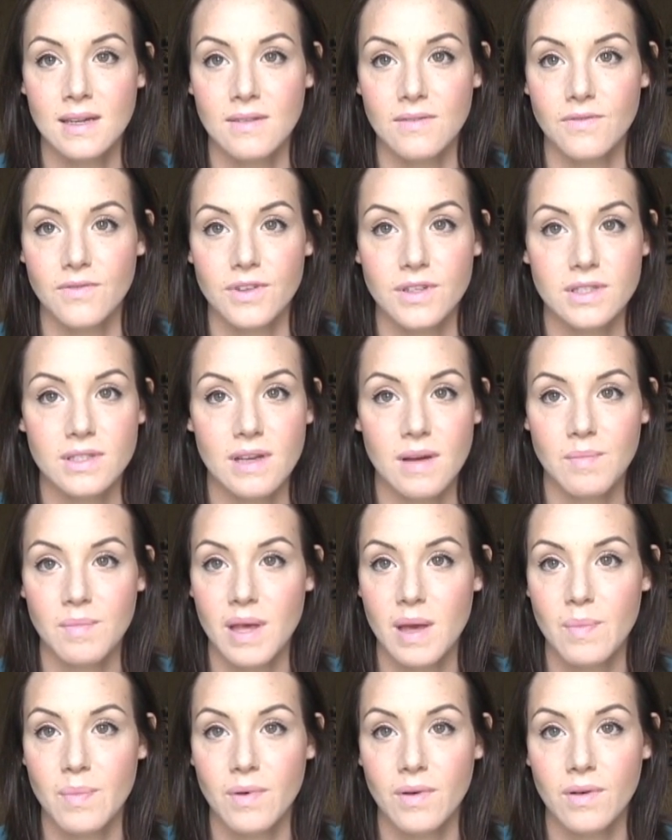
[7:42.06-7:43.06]
for some
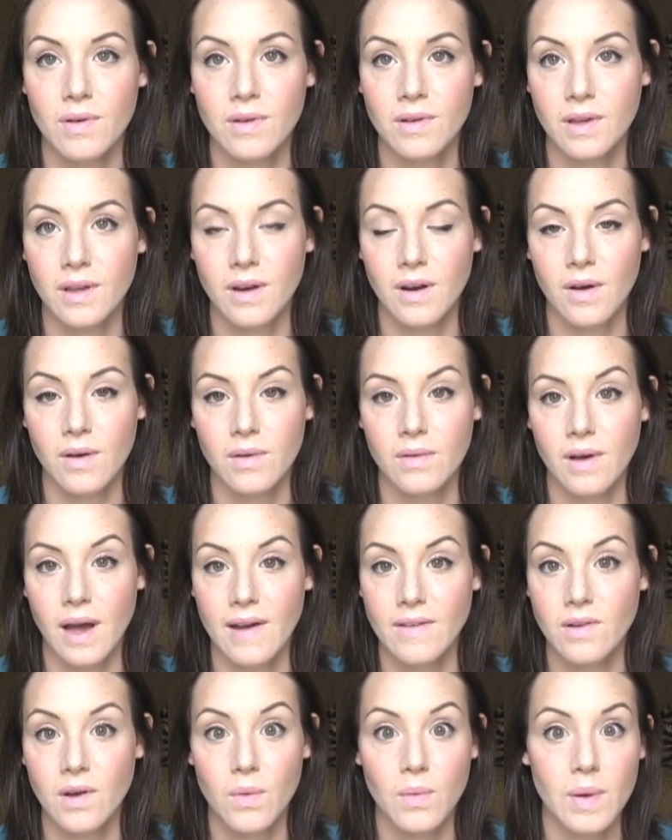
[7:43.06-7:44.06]
people, you know,
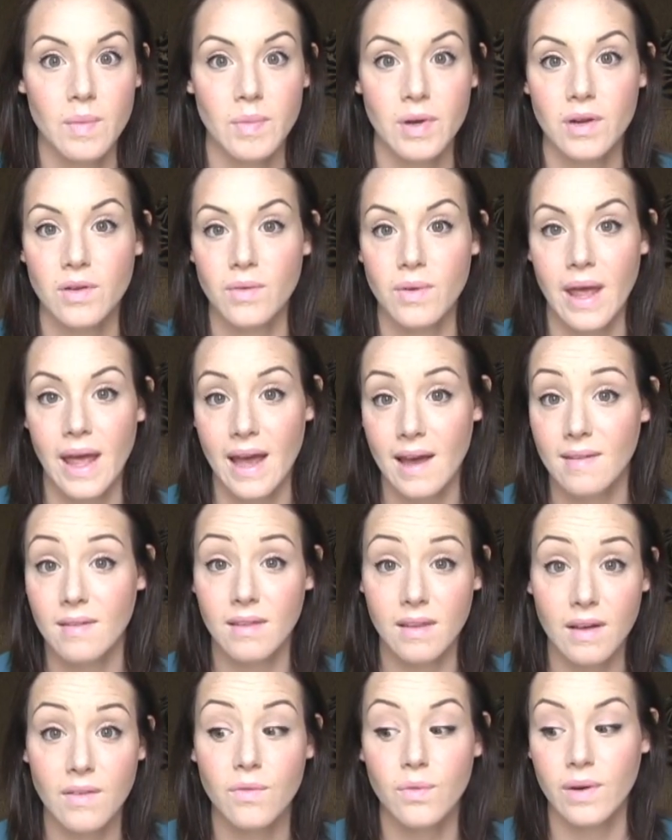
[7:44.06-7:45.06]
I know women who can't
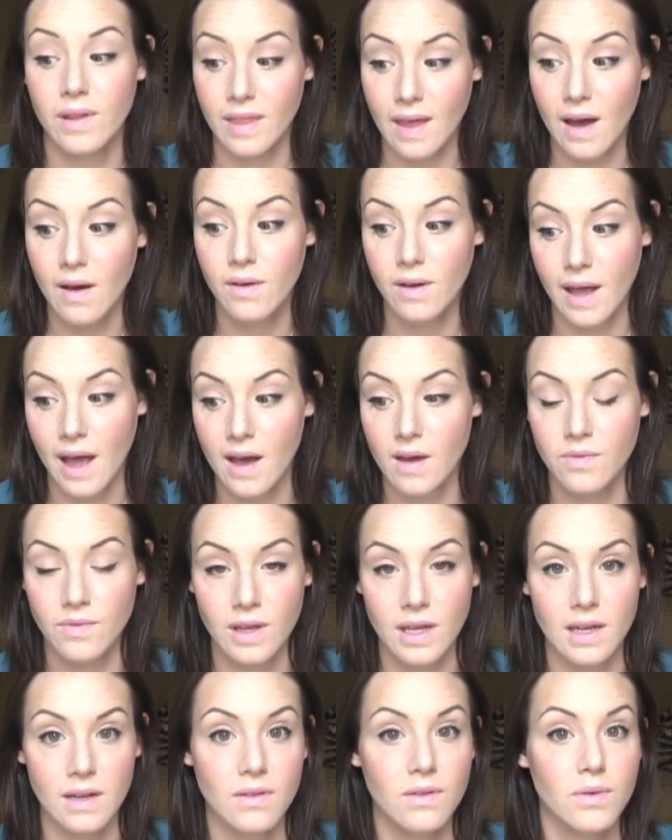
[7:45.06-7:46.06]
live without
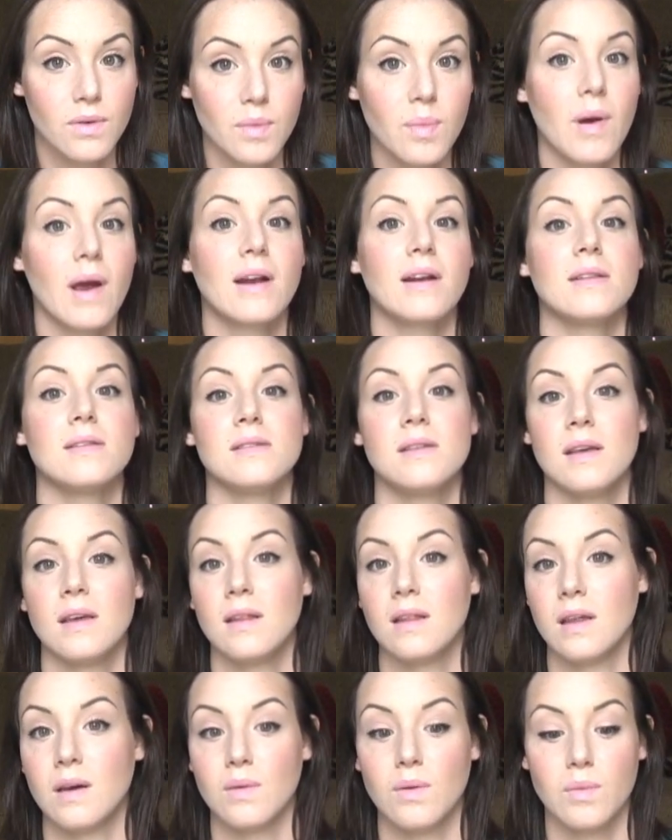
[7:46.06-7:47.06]
caffeine through pregnancy.
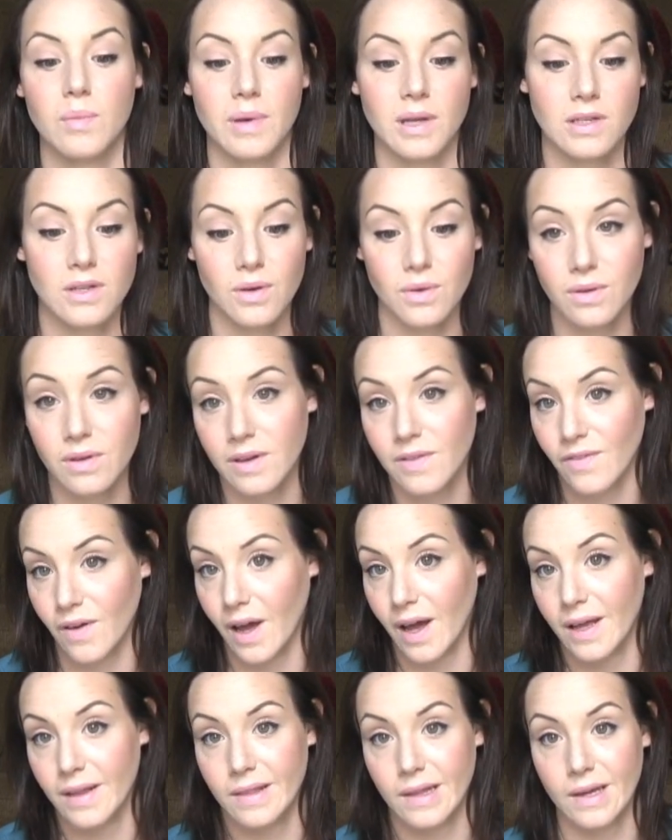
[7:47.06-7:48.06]
They will be totally
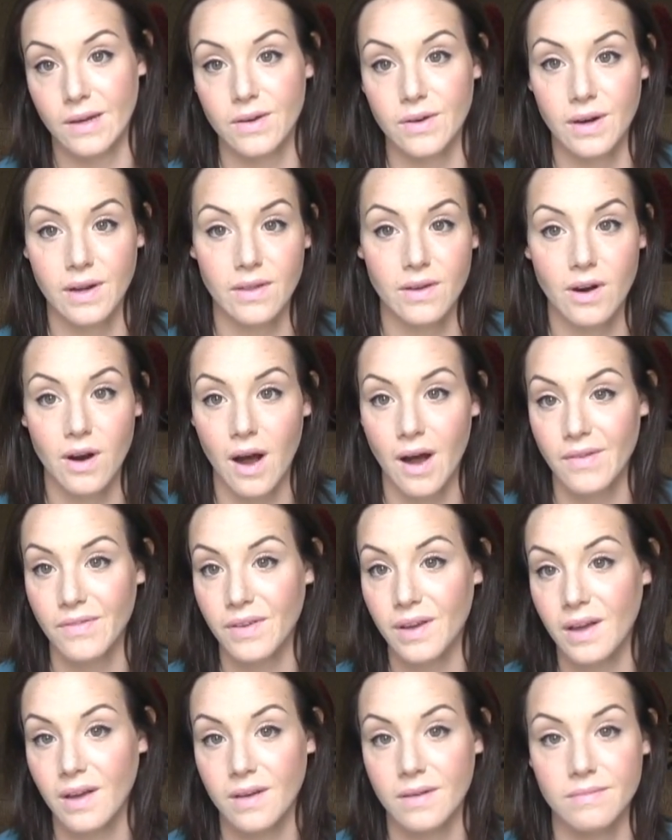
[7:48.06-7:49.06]
fine. They drink their
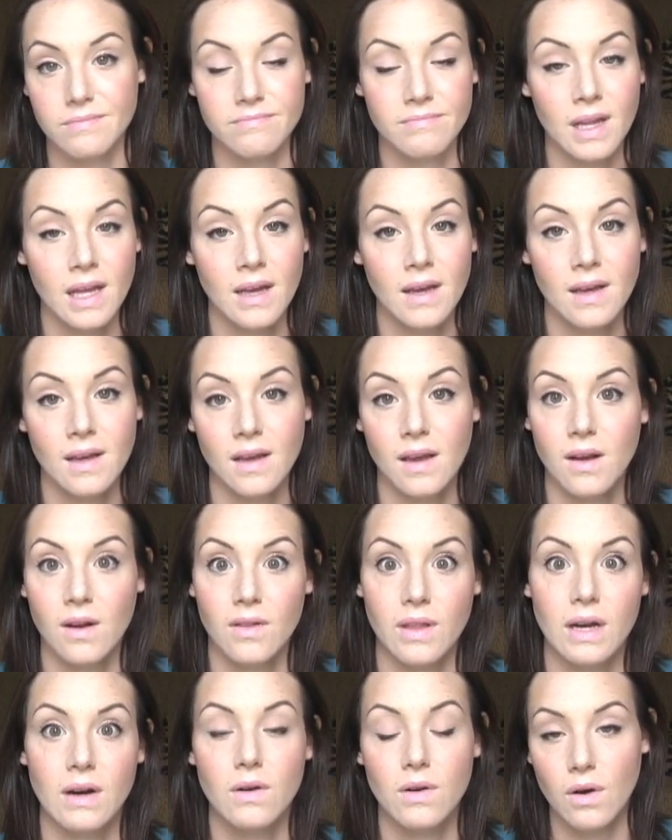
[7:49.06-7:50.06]
coffee and, you know,
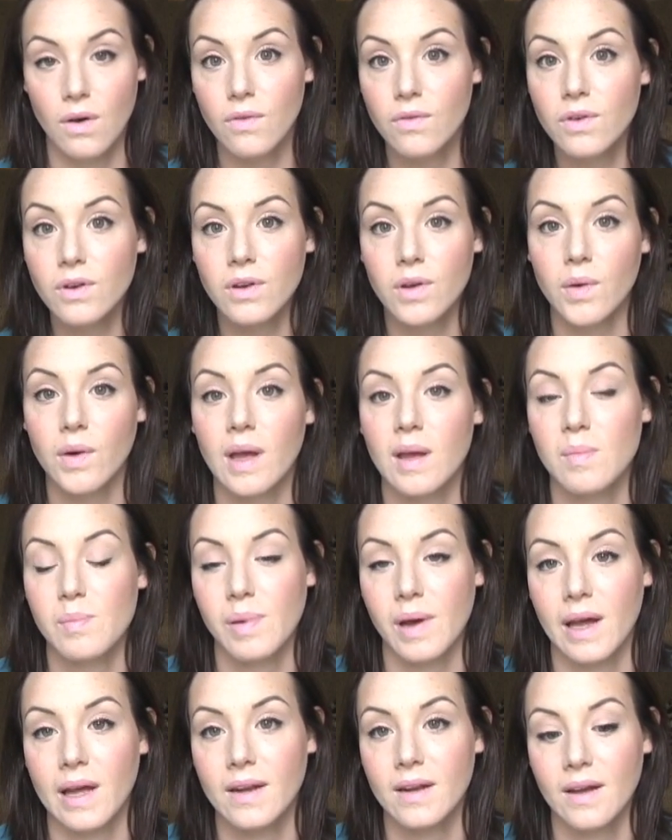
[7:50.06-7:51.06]
they don't overdo it,
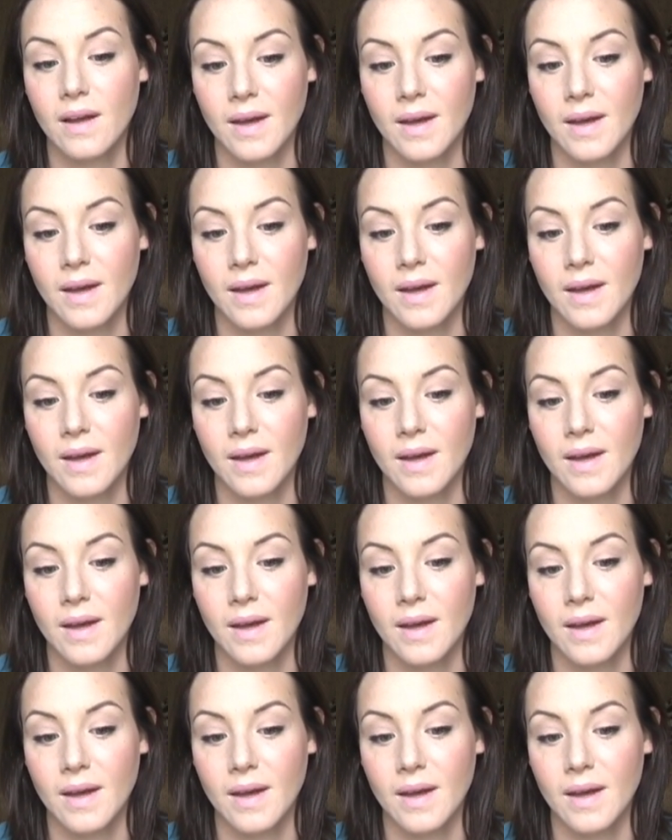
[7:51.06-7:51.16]
but,